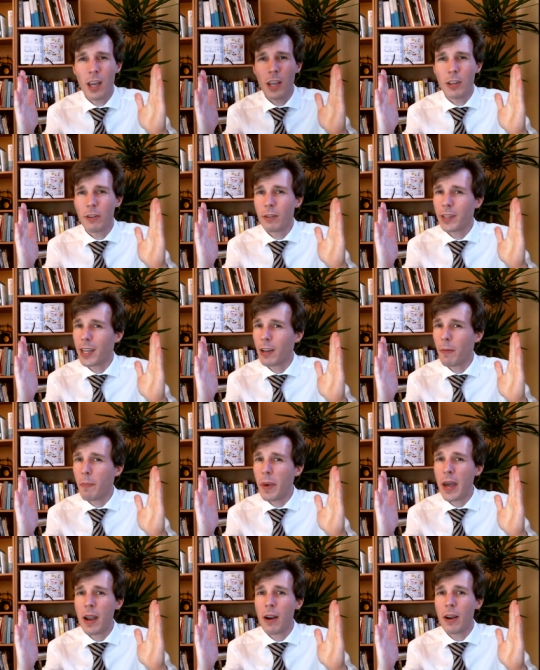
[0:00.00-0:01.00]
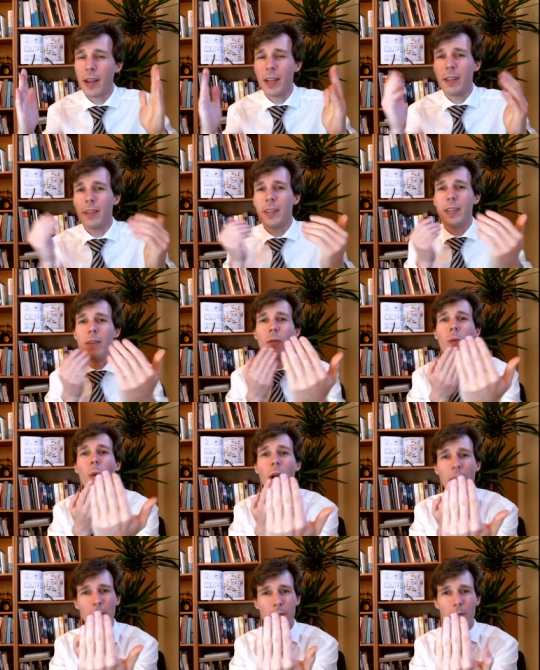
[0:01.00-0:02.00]
You're going to take a pair in the
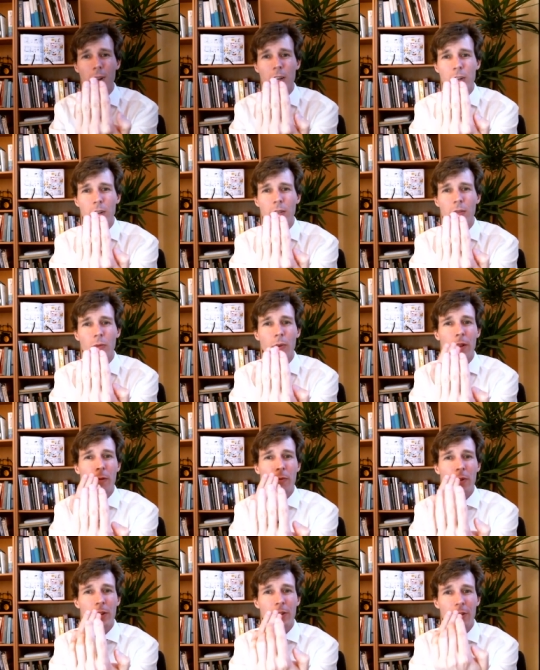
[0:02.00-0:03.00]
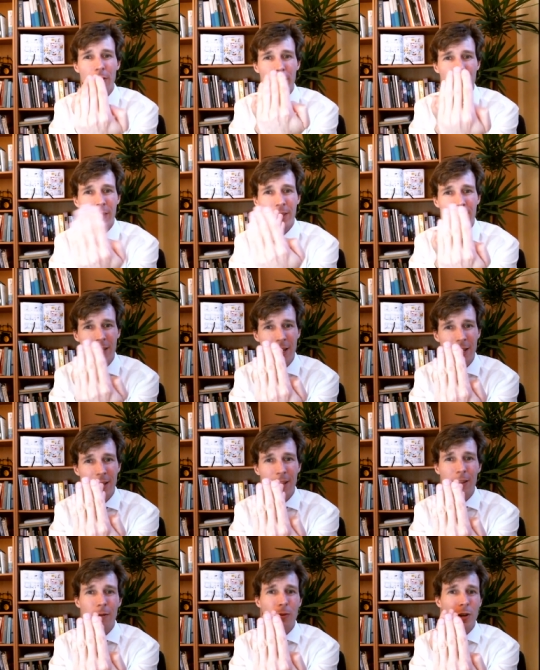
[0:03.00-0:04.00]
y direction with the pressure on this side
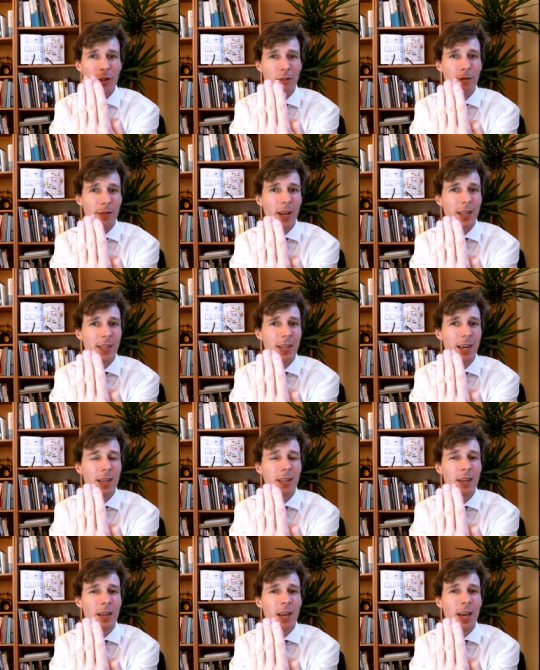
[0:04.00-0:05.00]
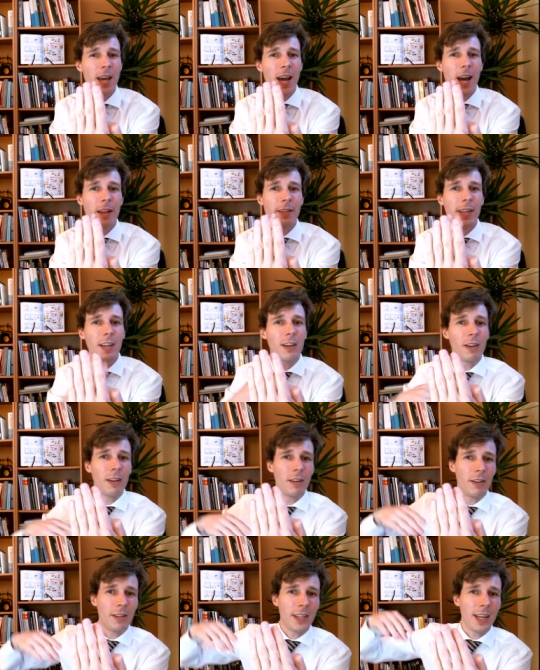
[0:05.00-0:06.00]
and the pressure on that side. And take,
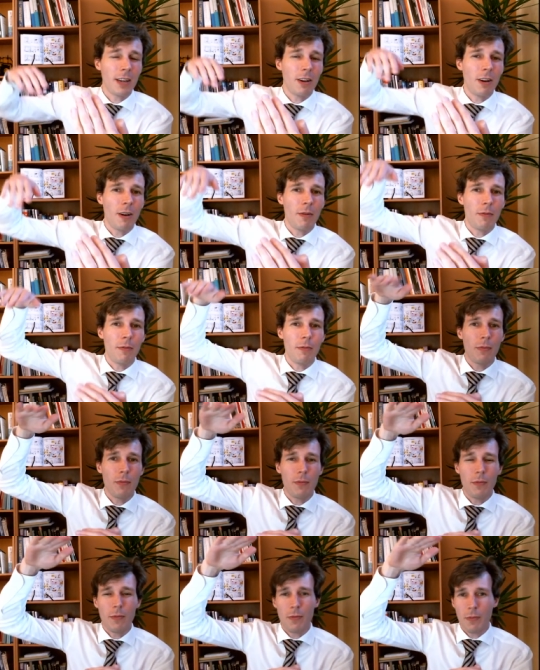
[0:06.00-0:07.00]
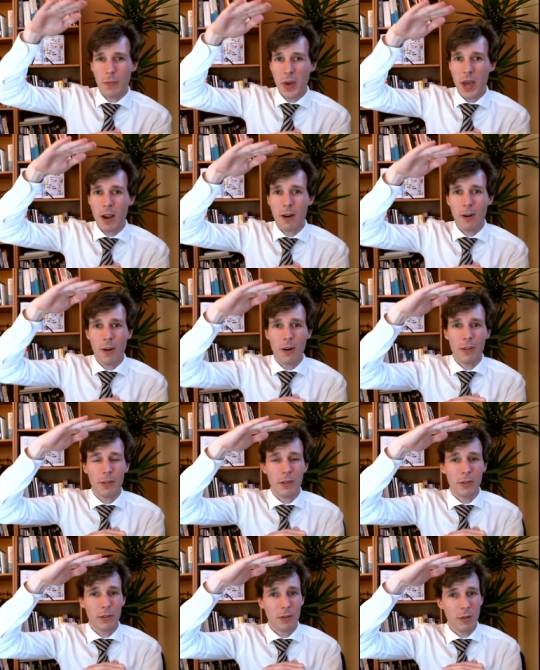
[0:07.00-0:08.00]
then take a pair on
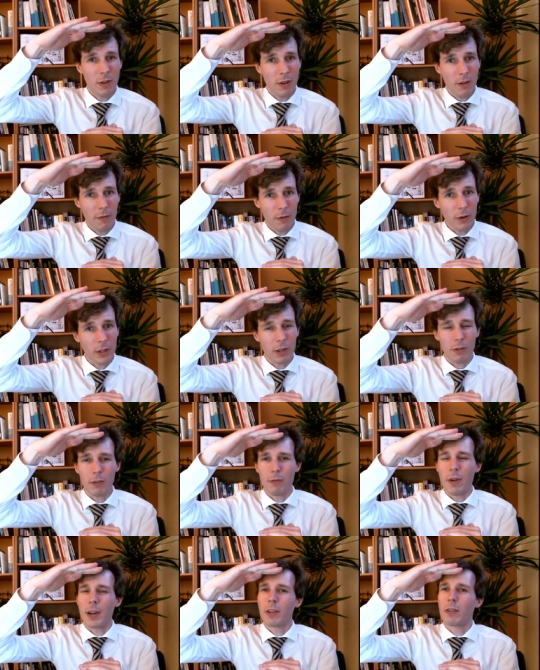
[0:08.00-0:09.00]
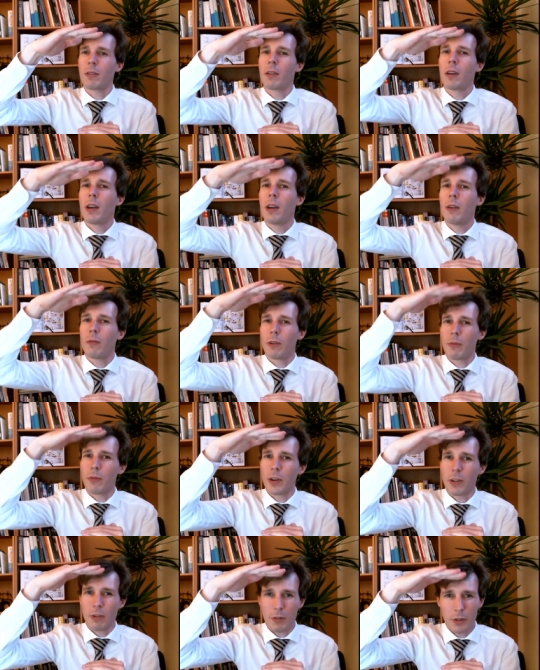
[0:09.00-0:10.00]
the vertical direction with
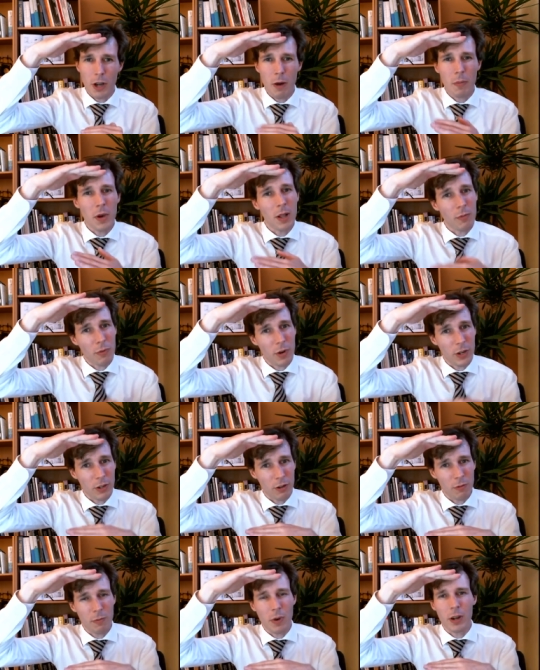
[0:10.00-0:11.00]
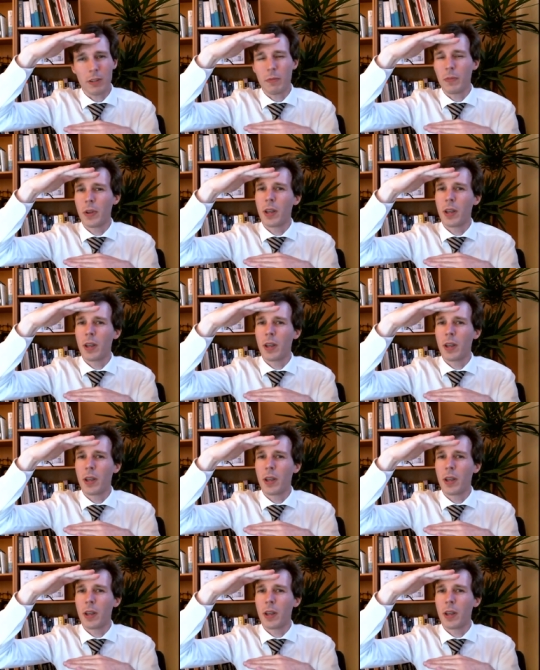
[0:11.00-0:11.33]
pressure on top and pressure on bottom.